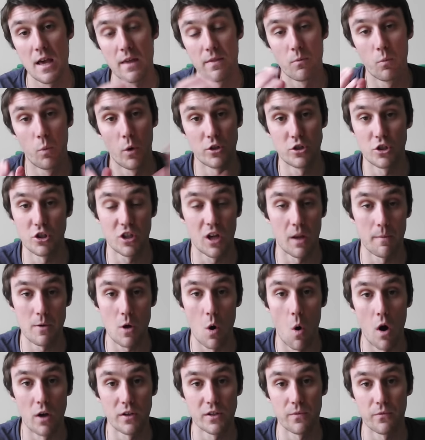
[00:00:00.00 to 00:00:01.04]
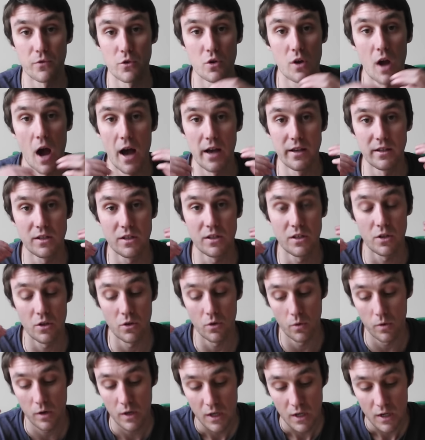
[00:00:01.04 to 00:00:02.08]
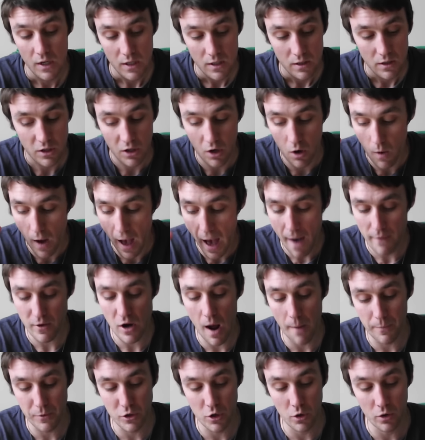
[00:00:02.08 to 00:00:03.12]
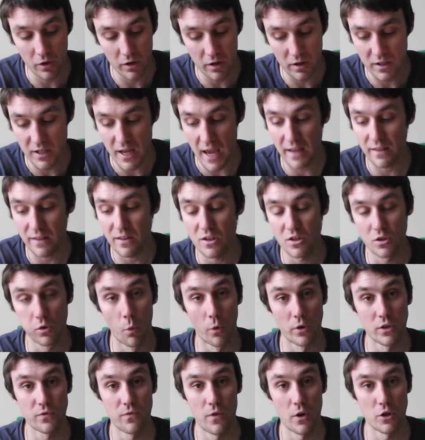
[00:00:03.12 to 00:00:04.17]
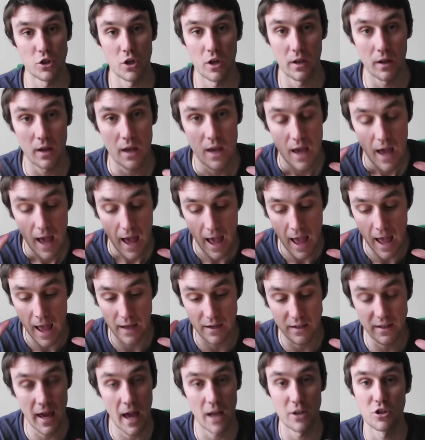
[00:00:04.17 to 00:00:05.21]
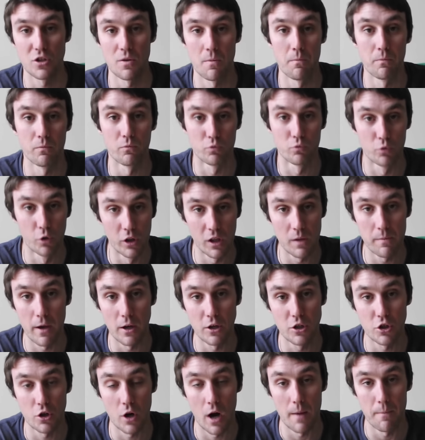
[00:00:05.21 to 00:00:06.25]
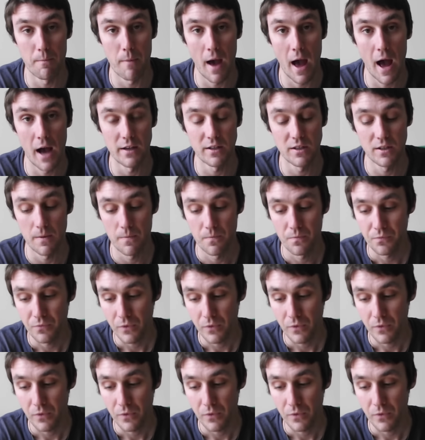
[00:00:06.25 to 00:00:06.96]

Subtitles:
which is going to be awesome for you guys to, you know, have an opportunity to take these lures fishing and catch some really big striped bass.